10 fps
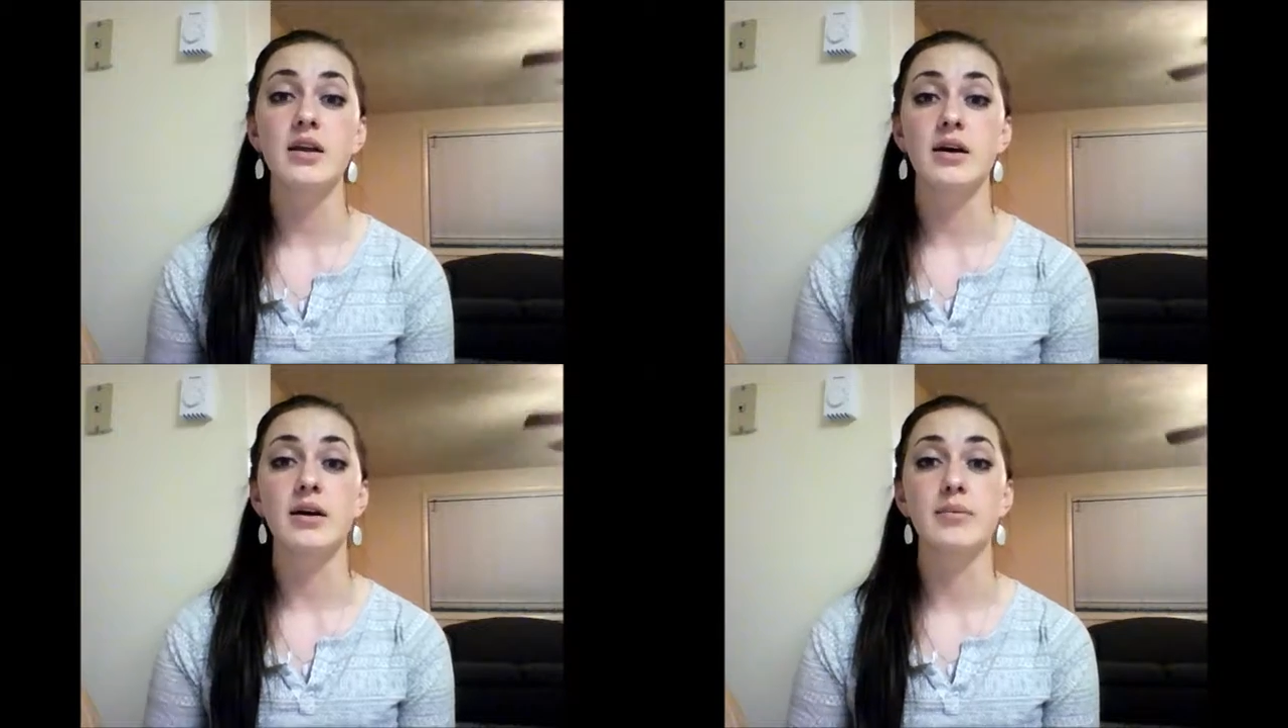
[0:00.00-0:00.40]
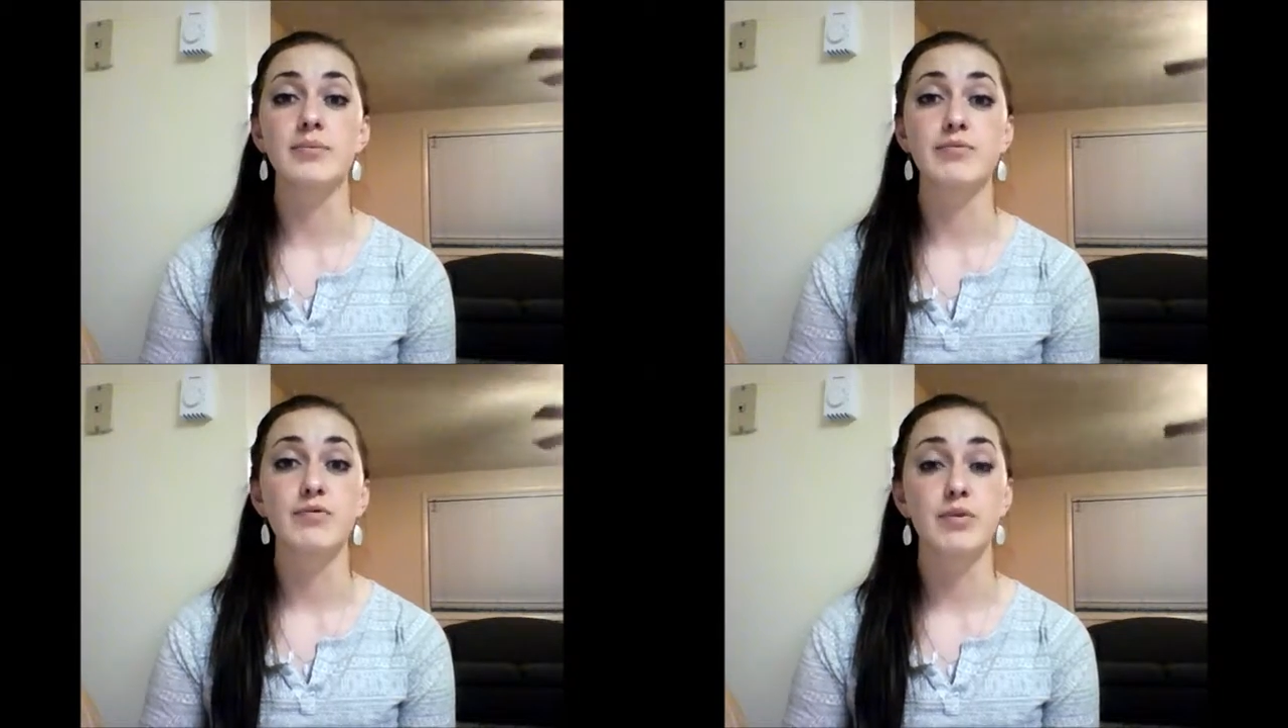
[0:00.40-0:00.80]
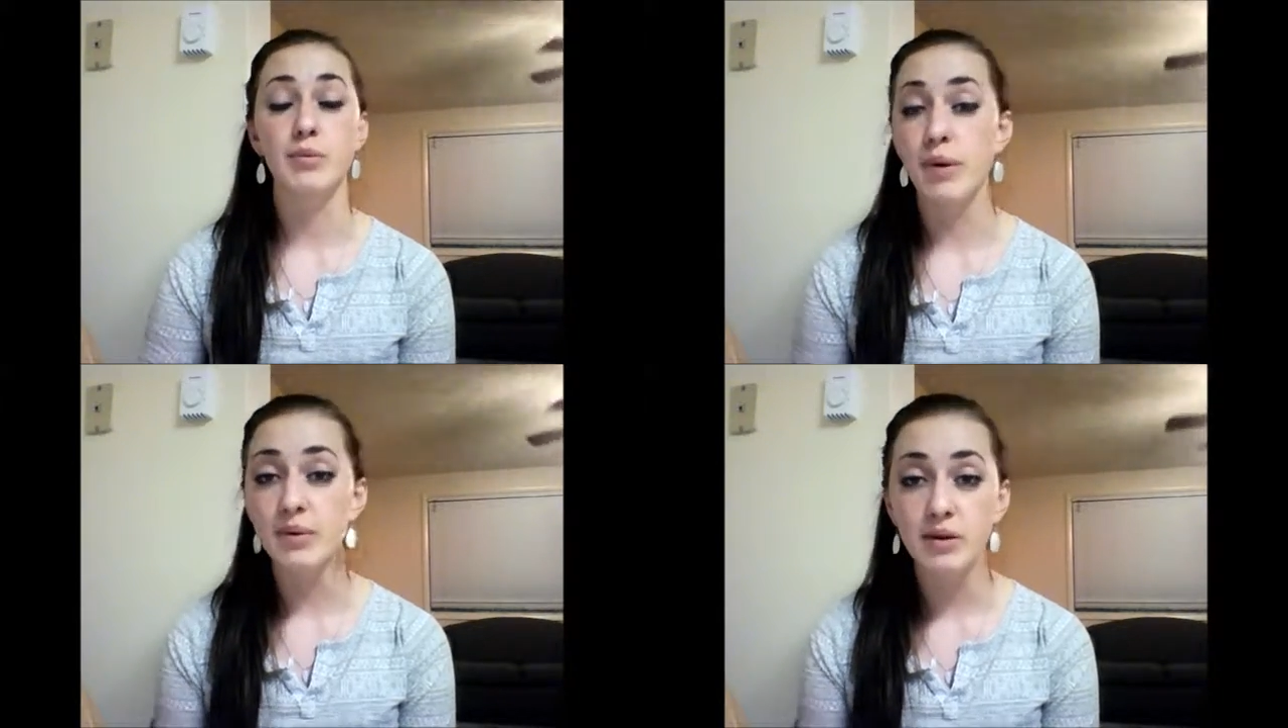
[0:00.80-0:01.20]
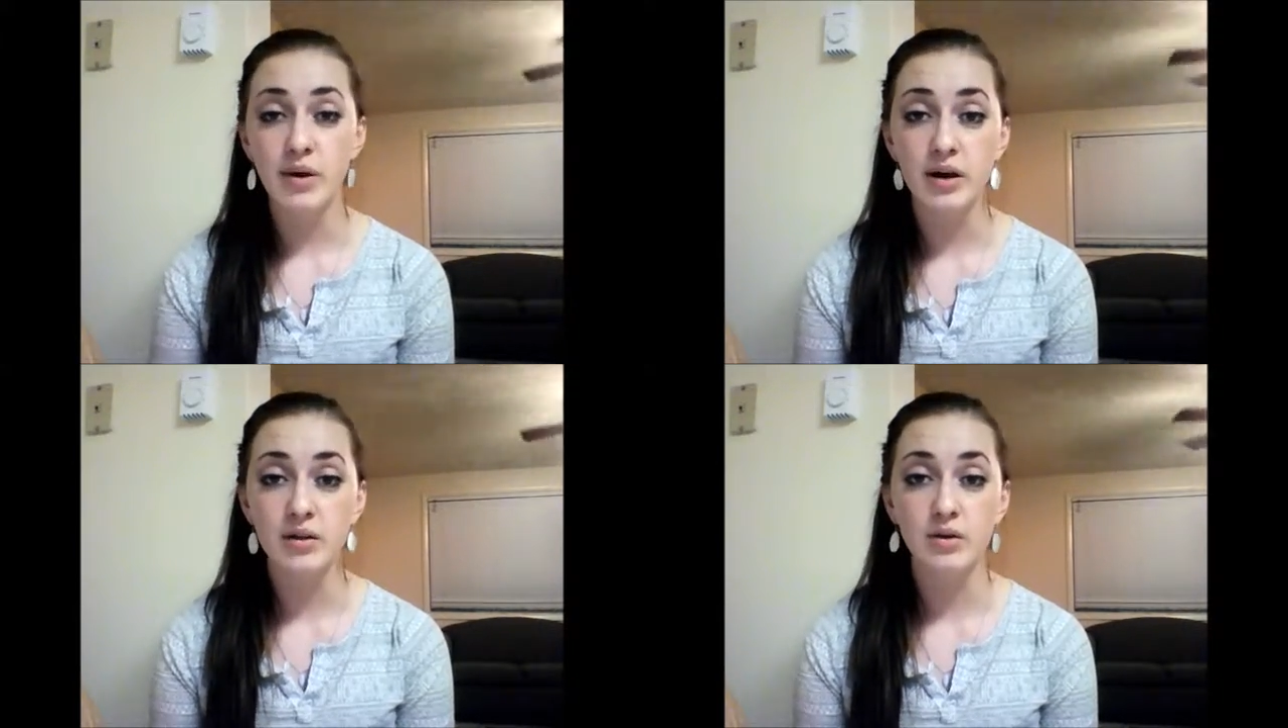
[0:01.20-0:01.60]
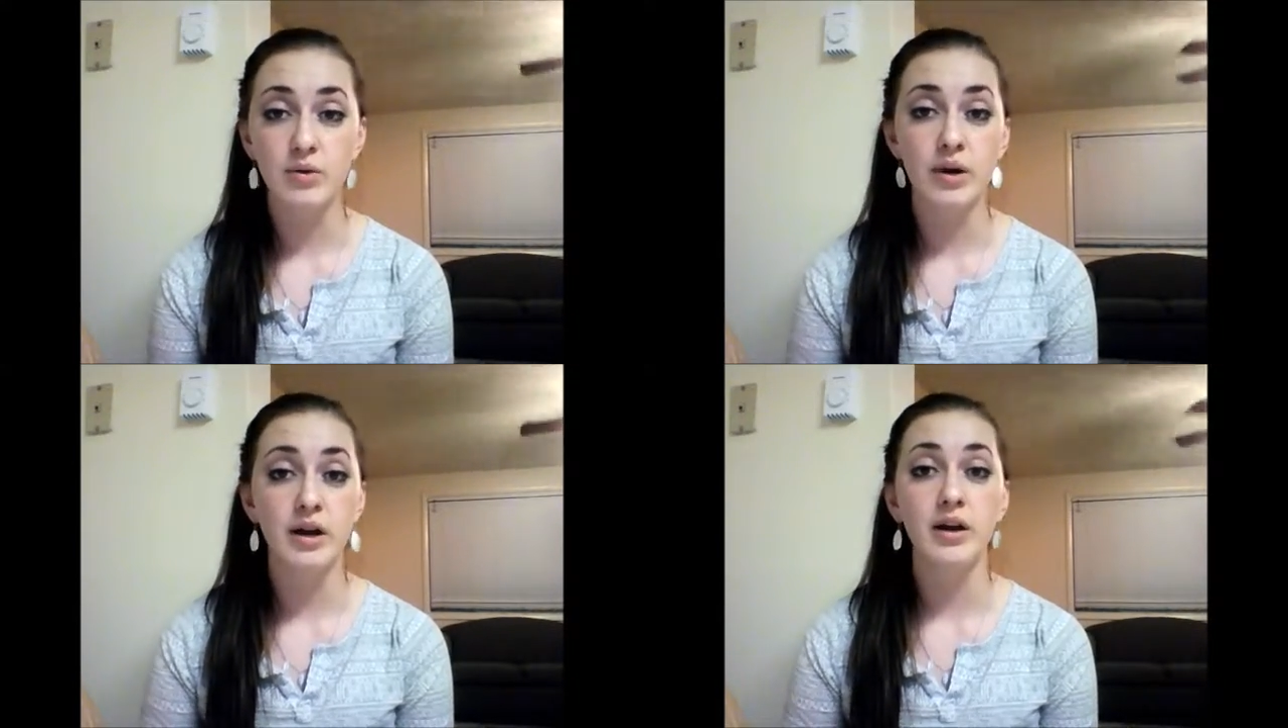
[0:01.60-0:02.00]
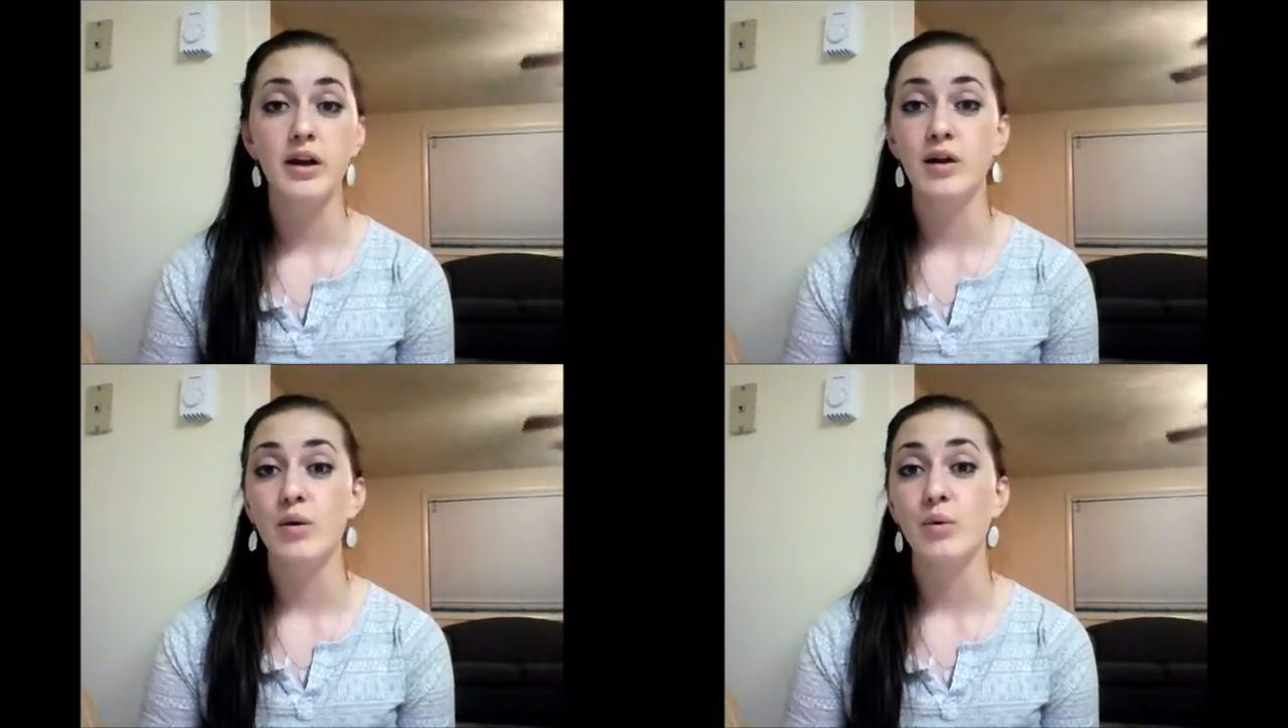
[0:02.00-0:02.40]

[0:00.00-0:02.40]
from the moment they walk in the door,